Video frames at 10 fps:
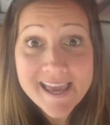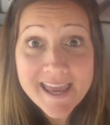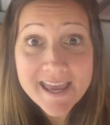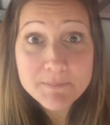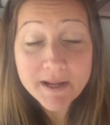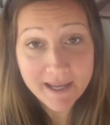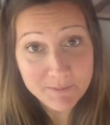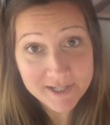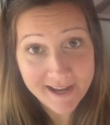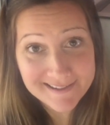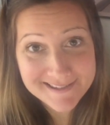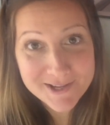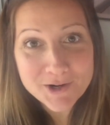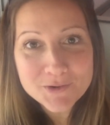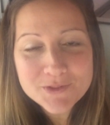And my camera died.
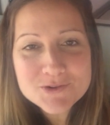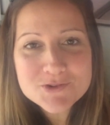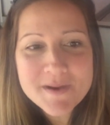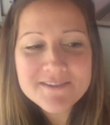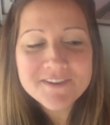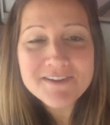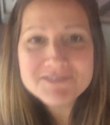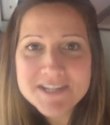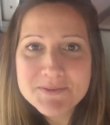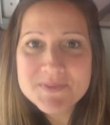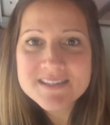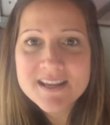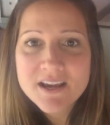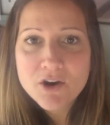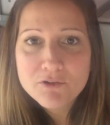So those are my 5 tips
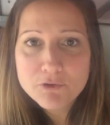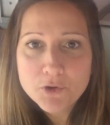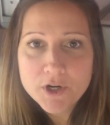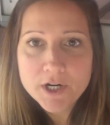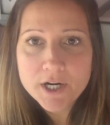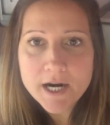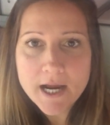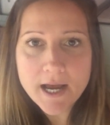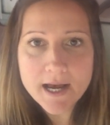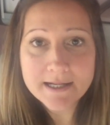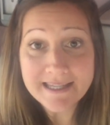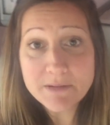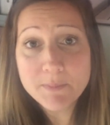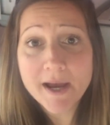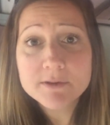for
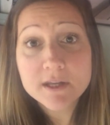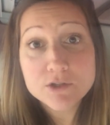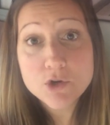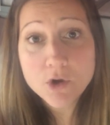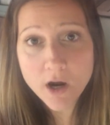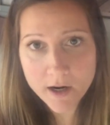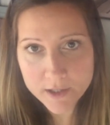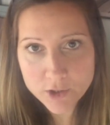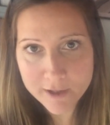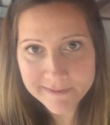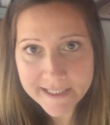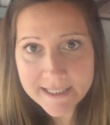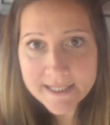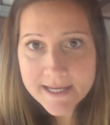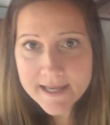getting by without a tow car in your
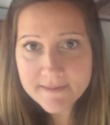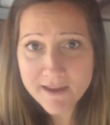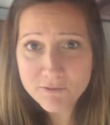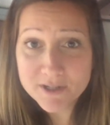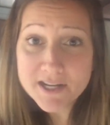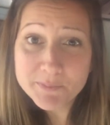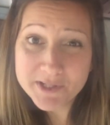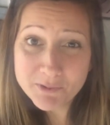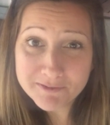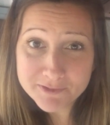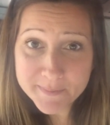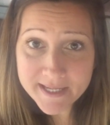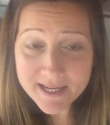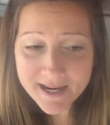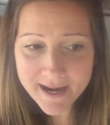RV. They've worked out pretty well for
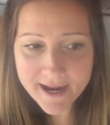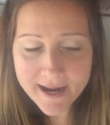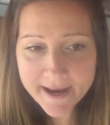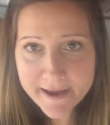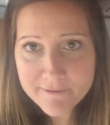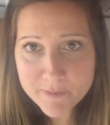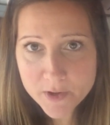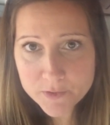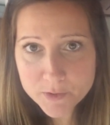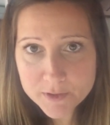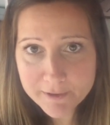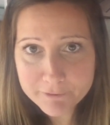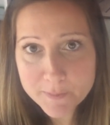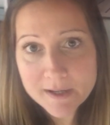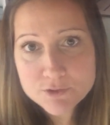me. I've been on the road now
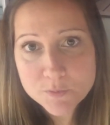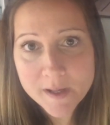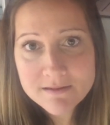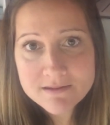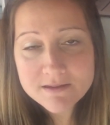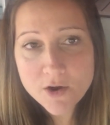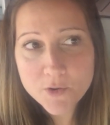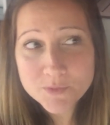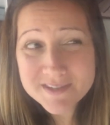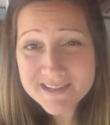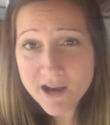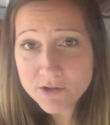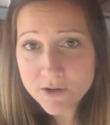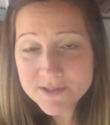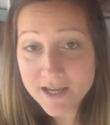for about 2 months, so we'll see how it
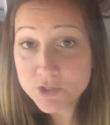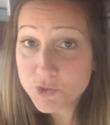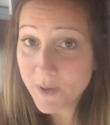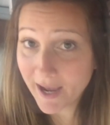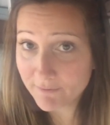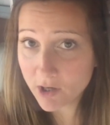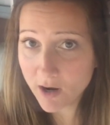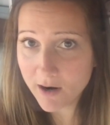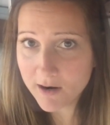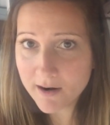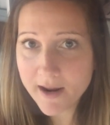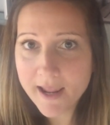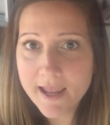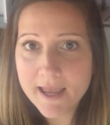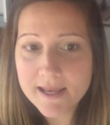goes. I do have a car,
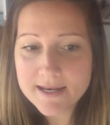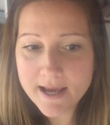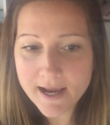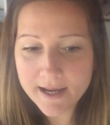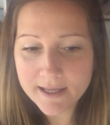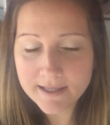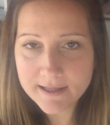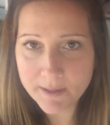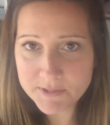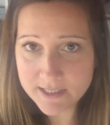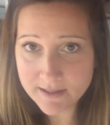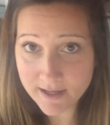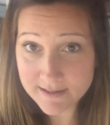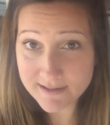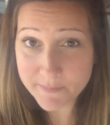and I kept it in
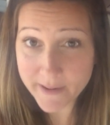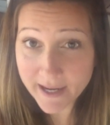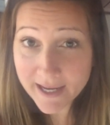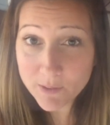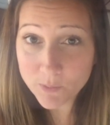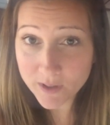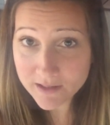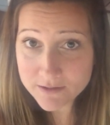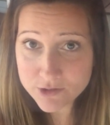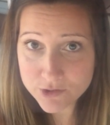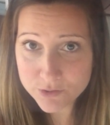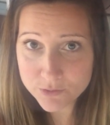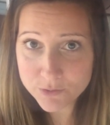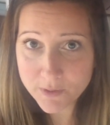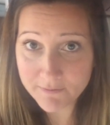case I might want
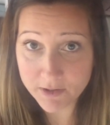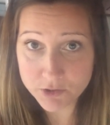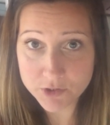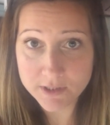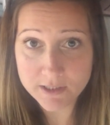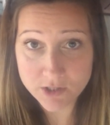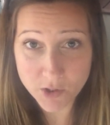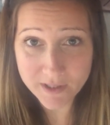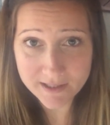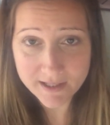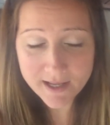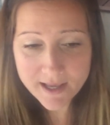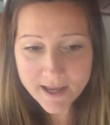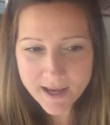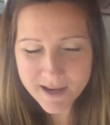to eventually tow it.
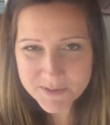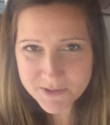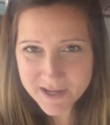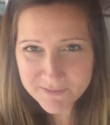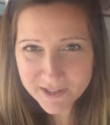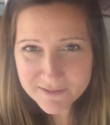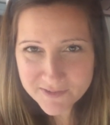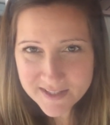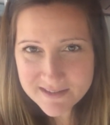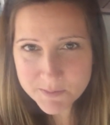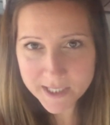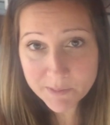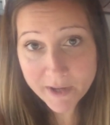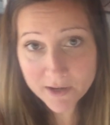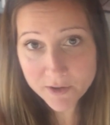I'm still kind of on the fence. I'm
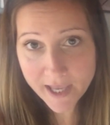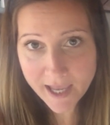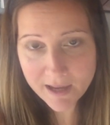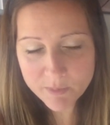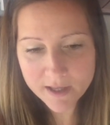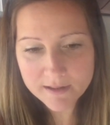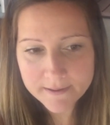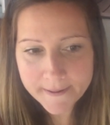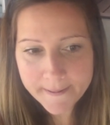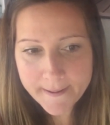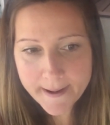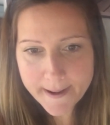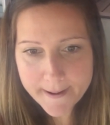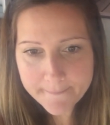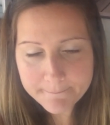getting by okay, but
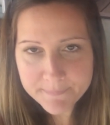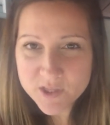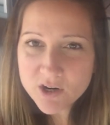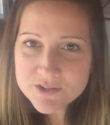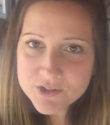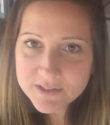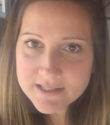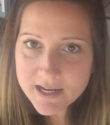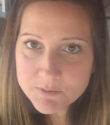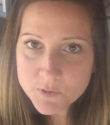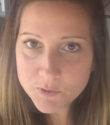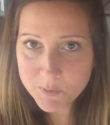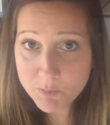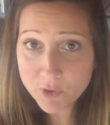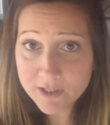there are certainly times where it would
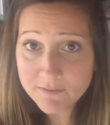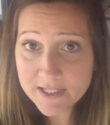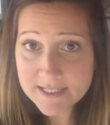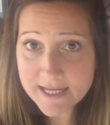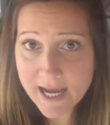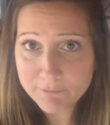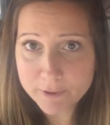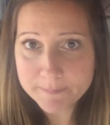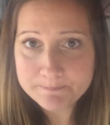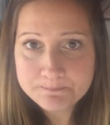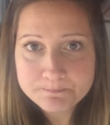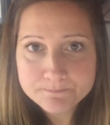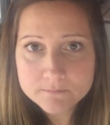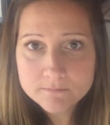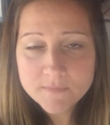be more convenient to have one.
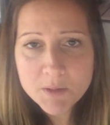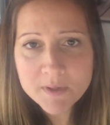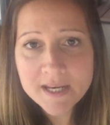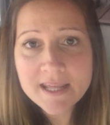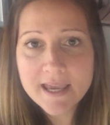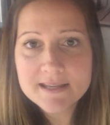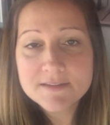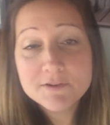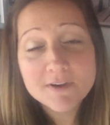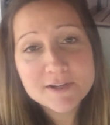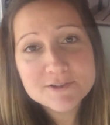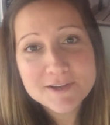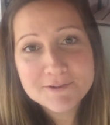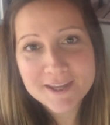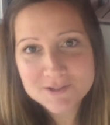But in any case, if you find
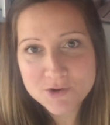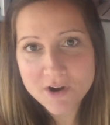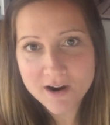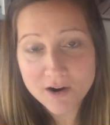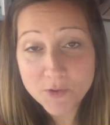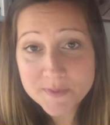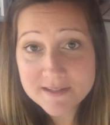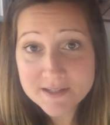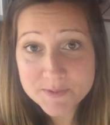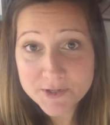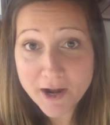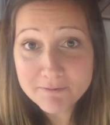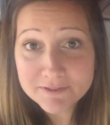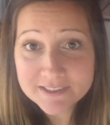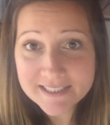yourself without a tow car, I hope these tips are
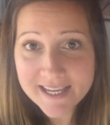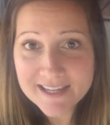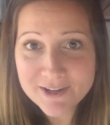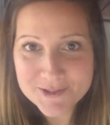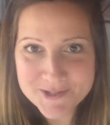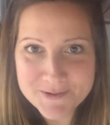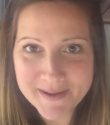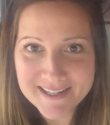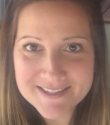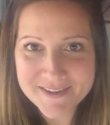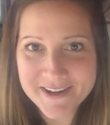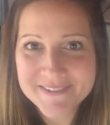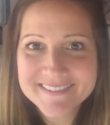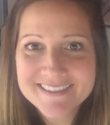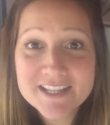helpful, and I'll see you in my next
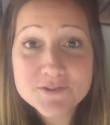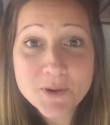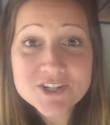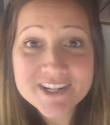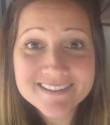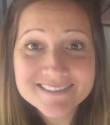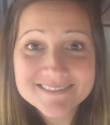video. Thanks for watching.